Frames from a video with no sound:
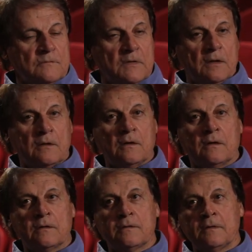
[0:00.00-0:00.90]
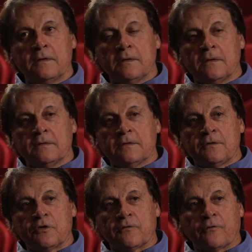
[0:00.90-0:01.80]

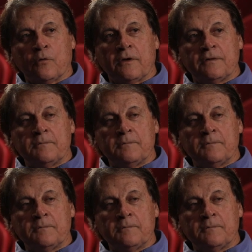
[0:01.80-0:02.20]
took it for what